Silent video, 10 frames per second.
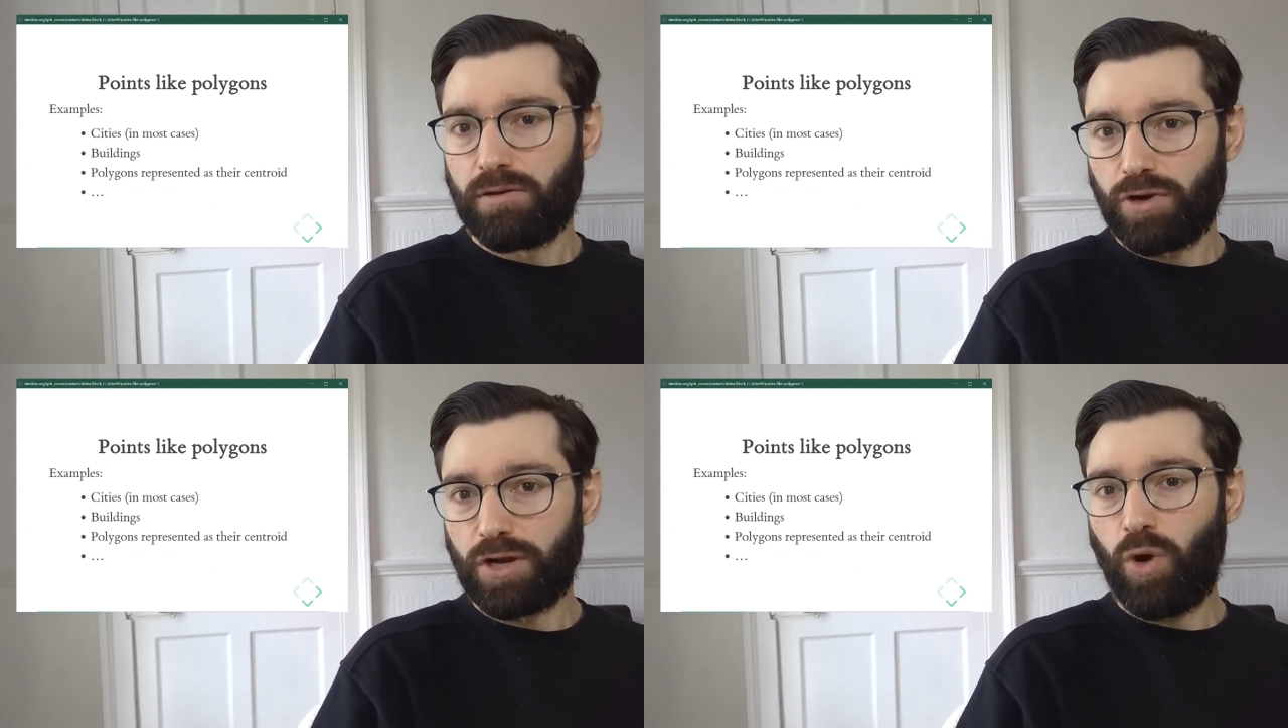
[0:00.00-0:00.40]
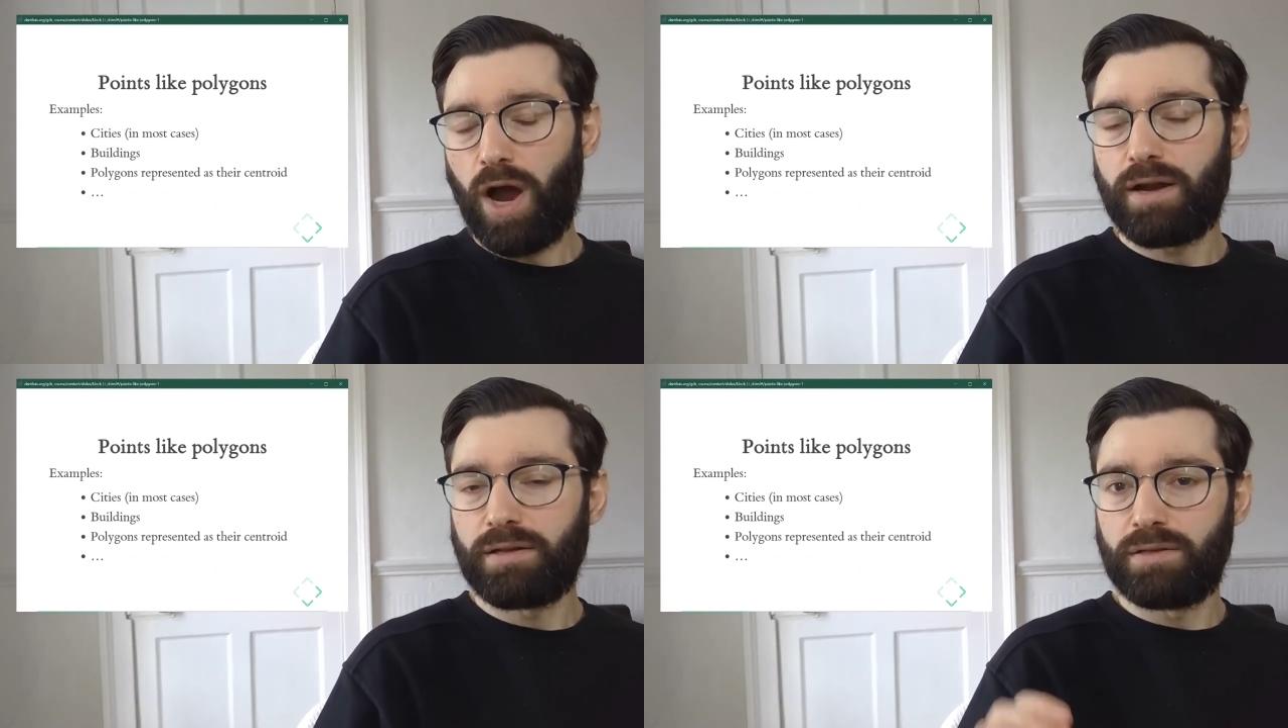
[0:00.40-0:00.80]

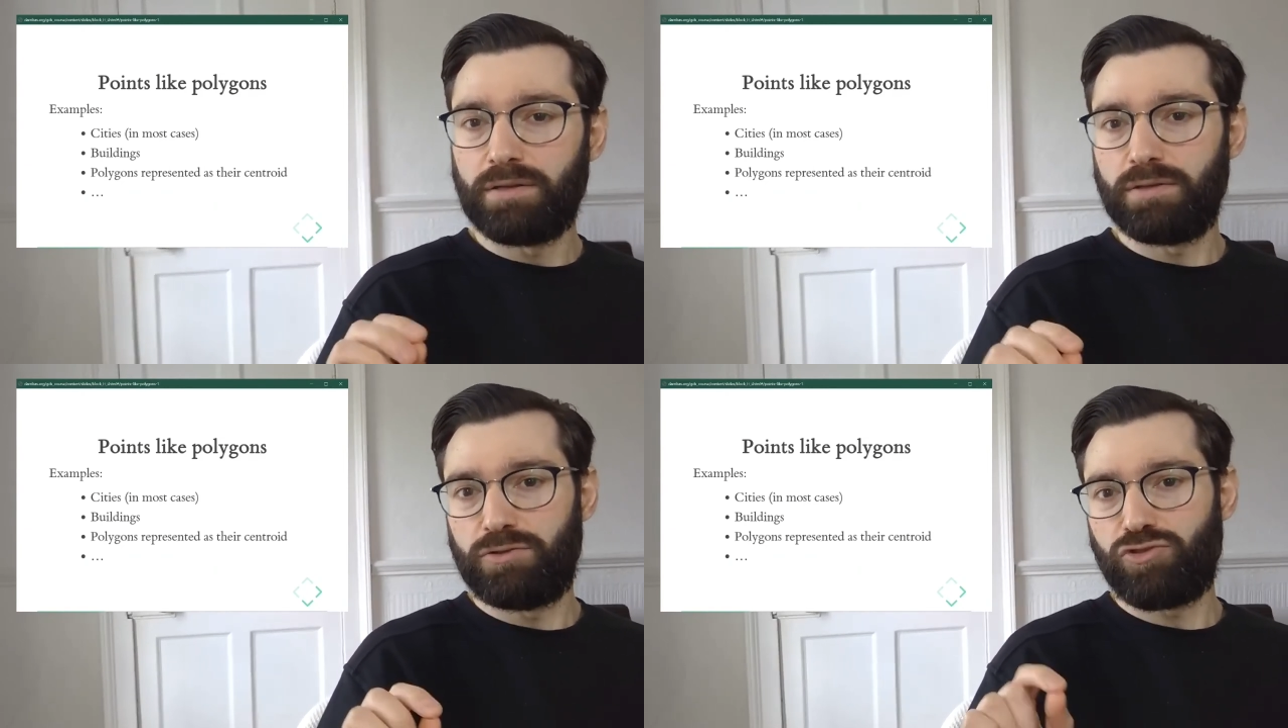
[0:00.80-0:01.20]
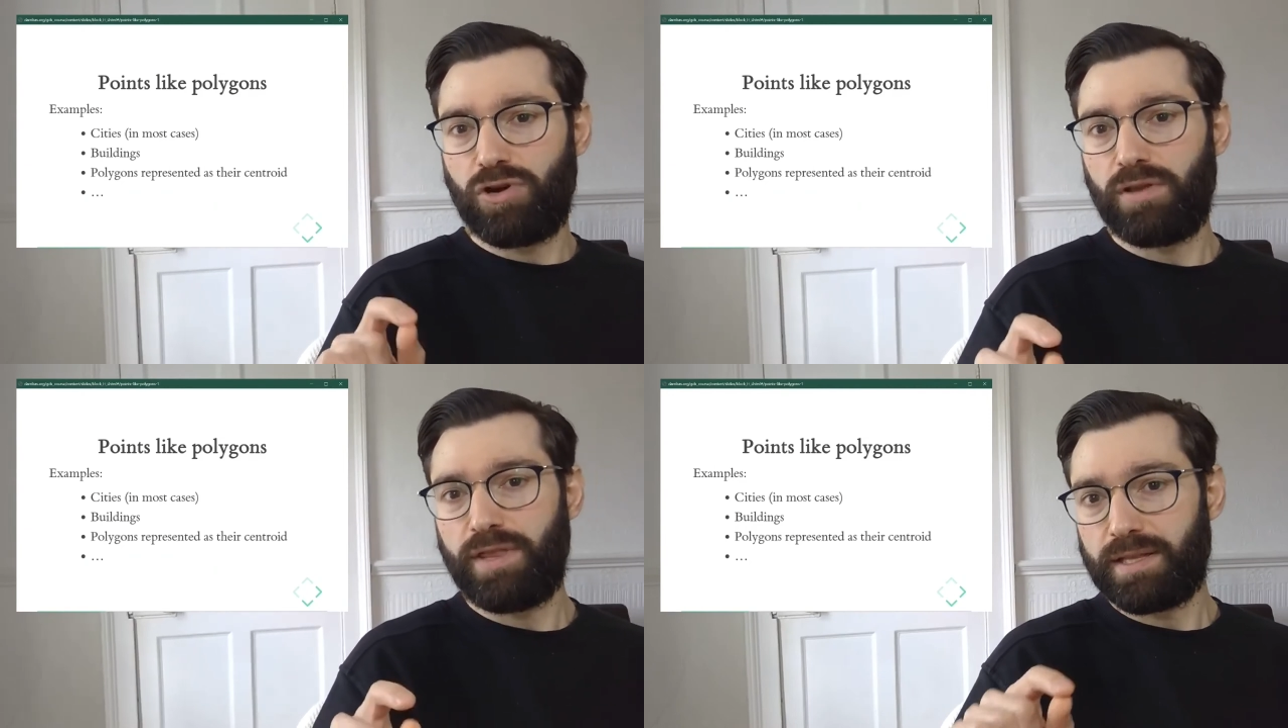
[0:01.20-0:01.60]
required to
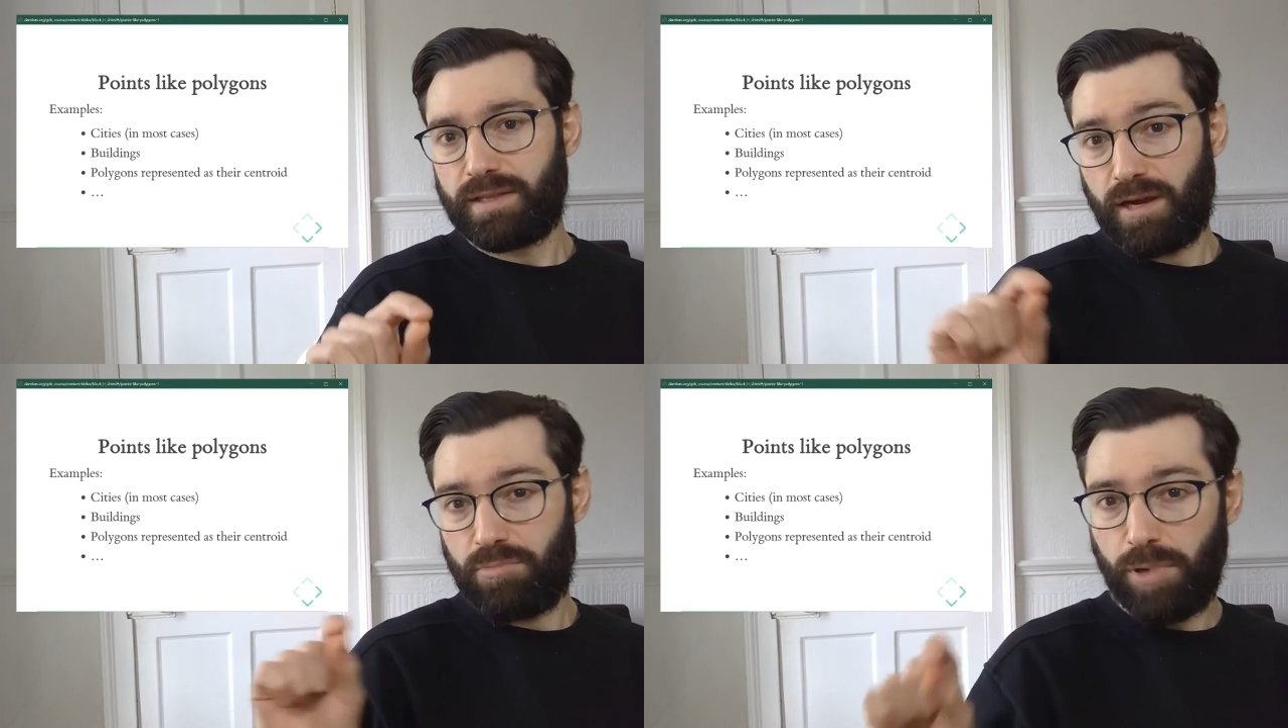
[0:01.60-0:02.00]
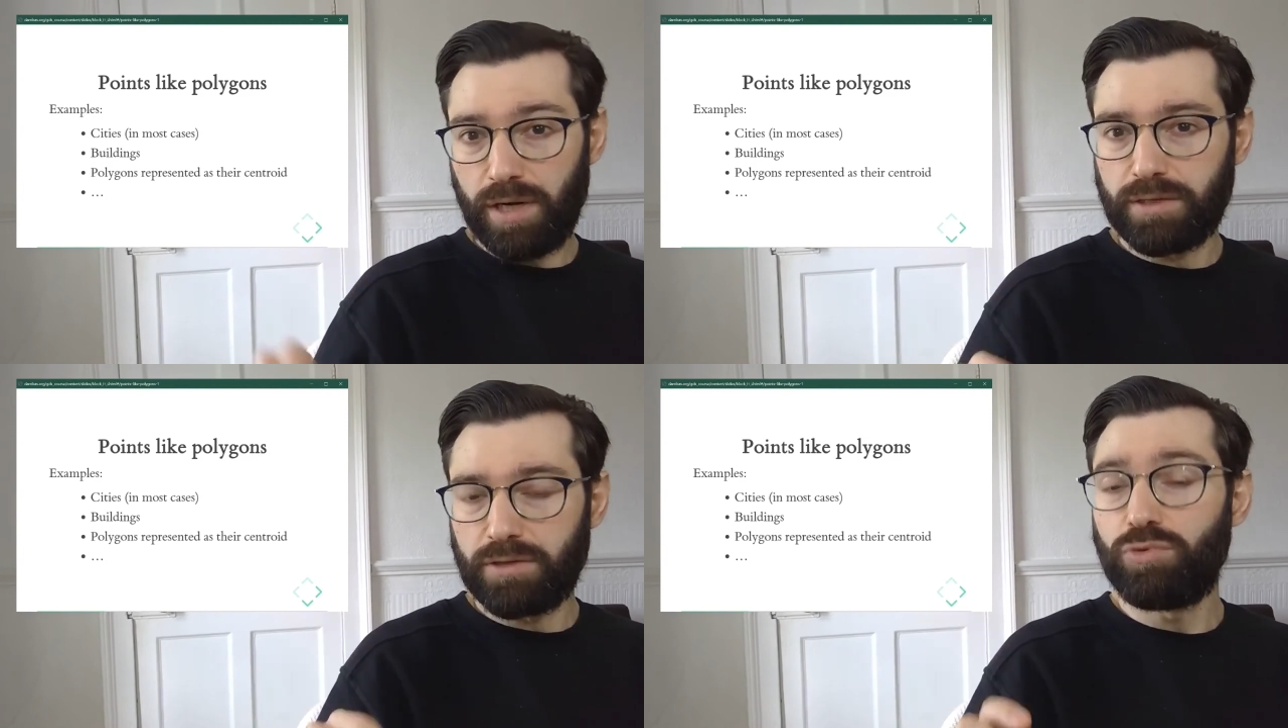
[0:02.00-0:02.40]
draw the entire
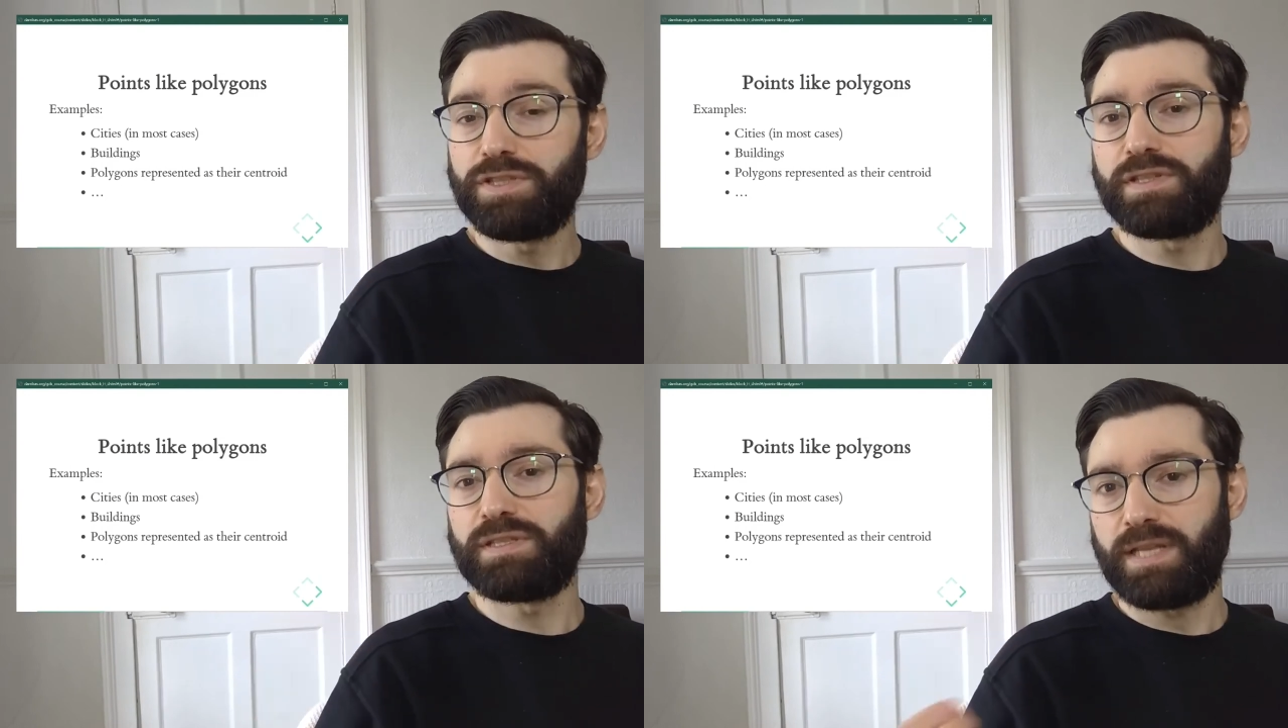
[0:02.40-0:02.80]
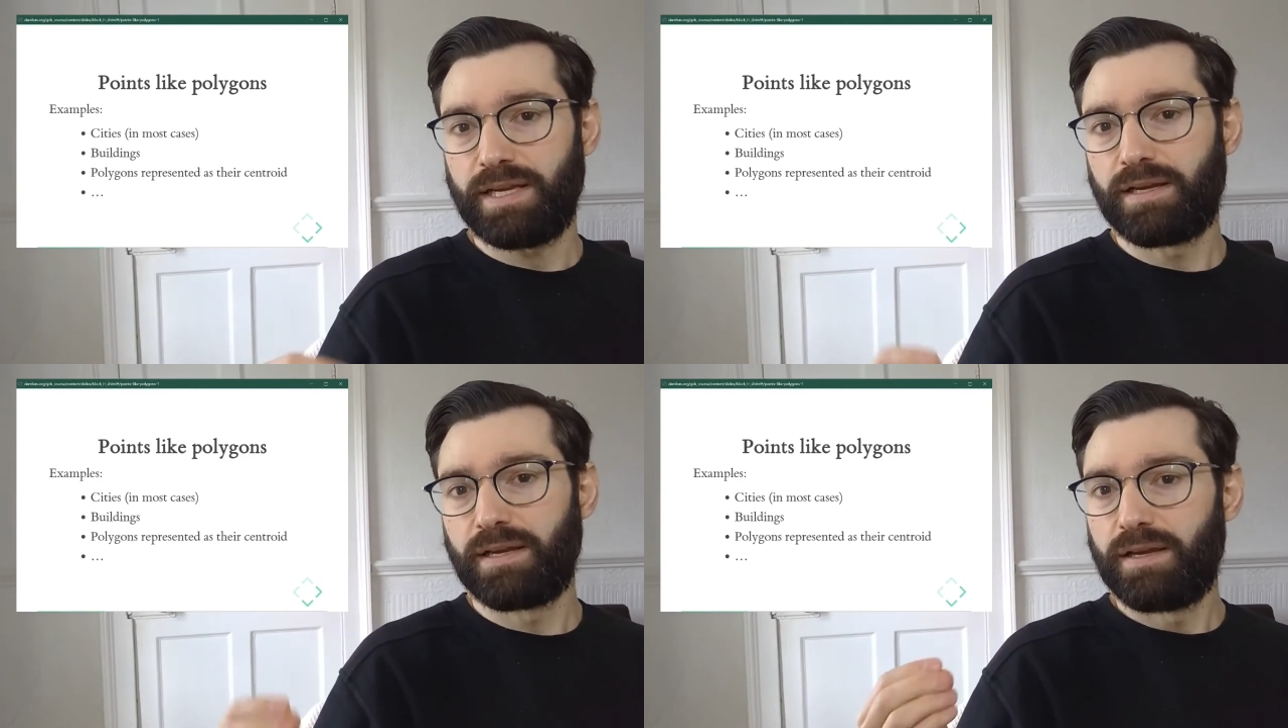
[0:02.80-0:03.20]
polygon, we just
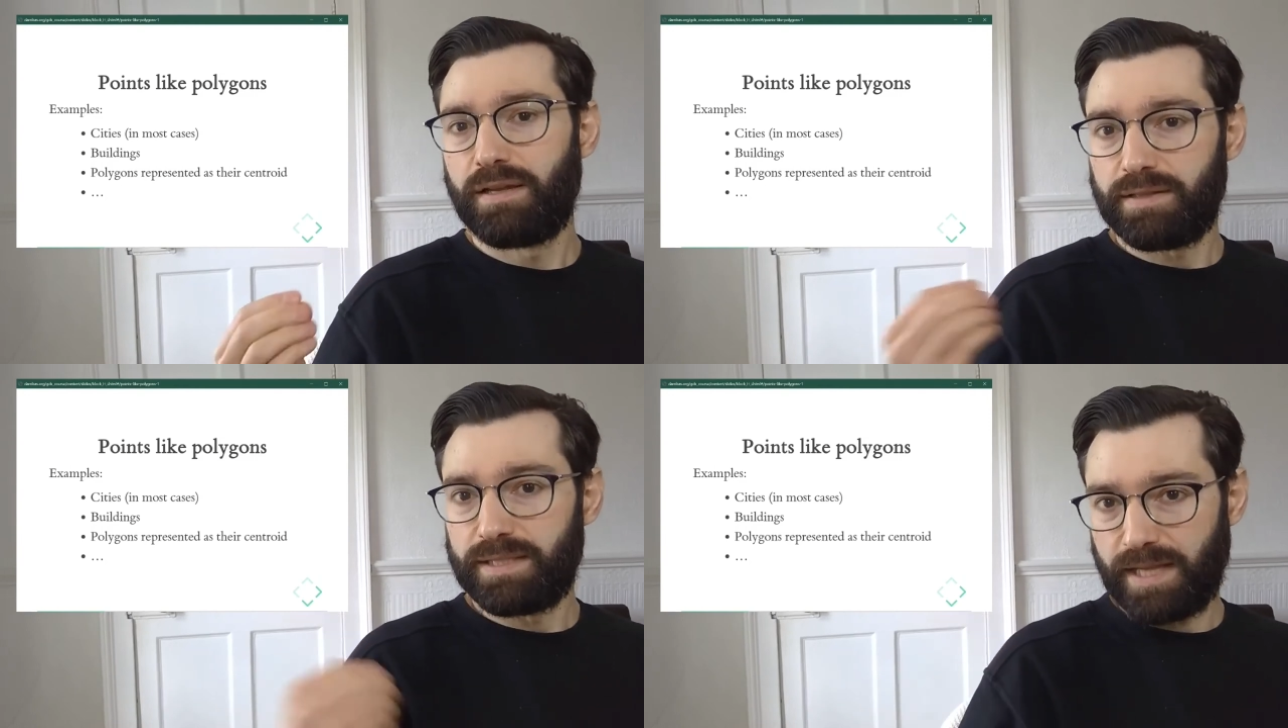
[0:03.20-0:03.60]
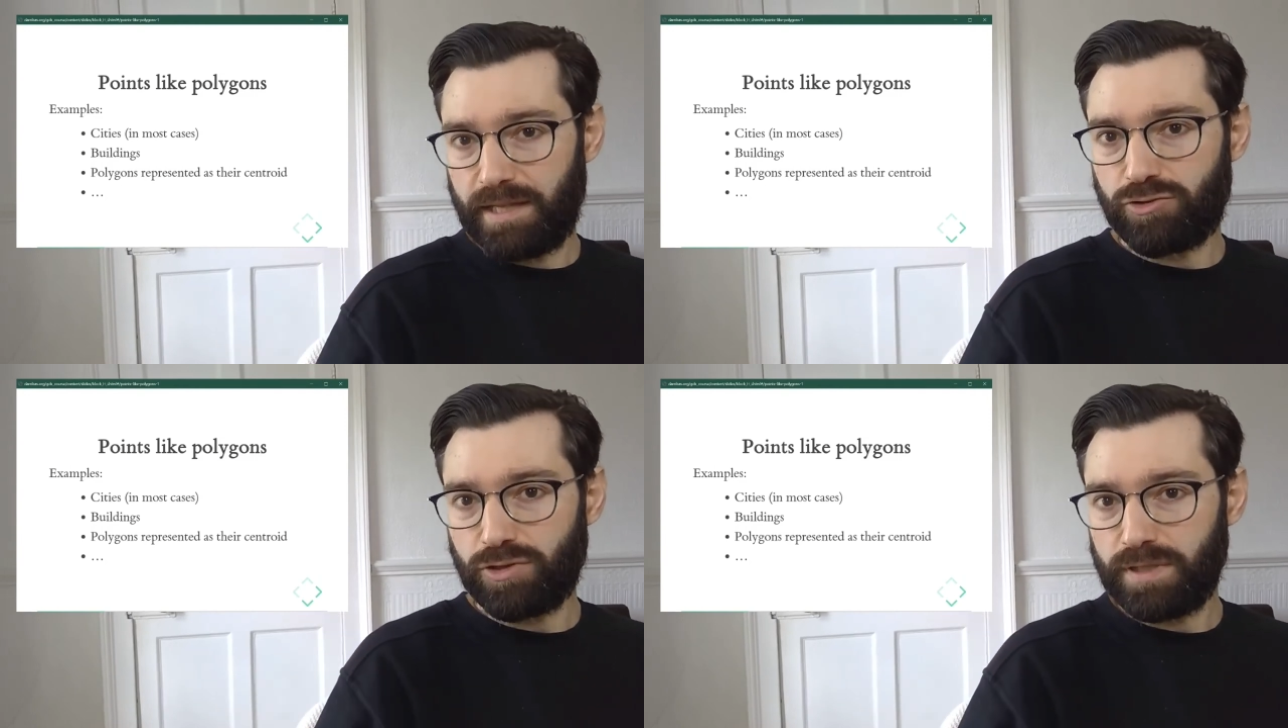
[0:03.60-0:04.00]
take the
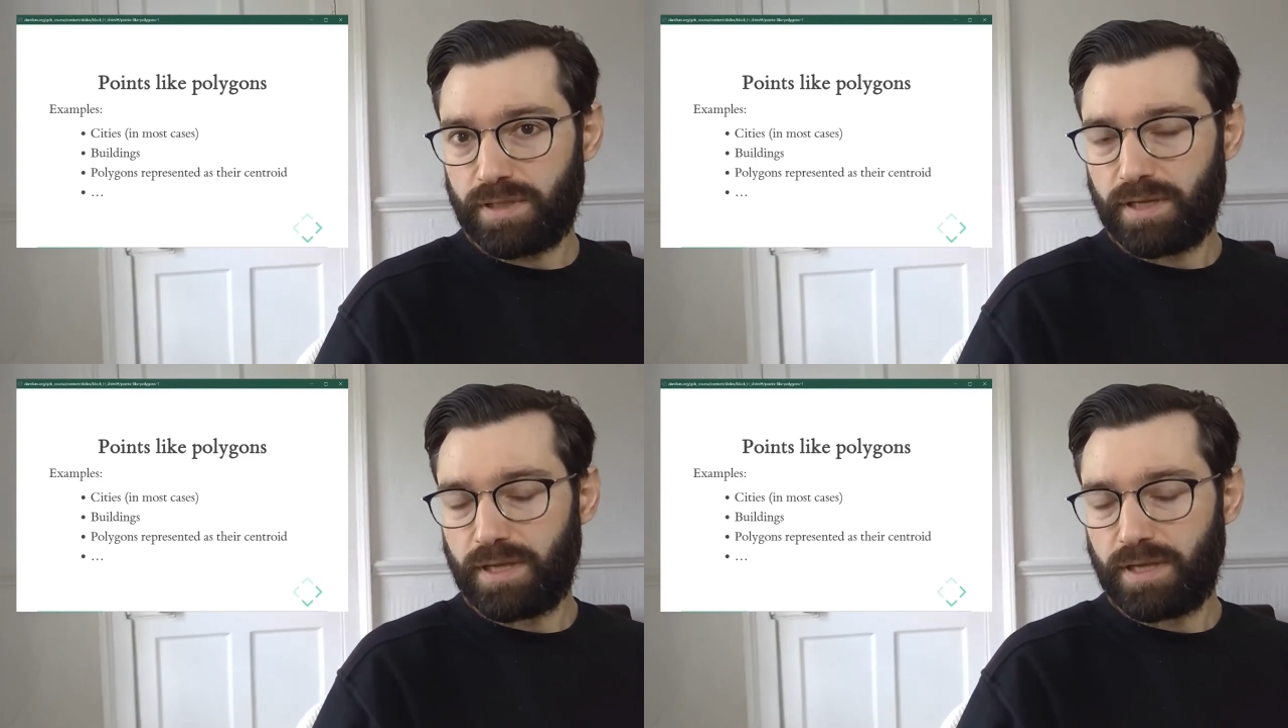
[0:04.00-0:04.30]
centroid.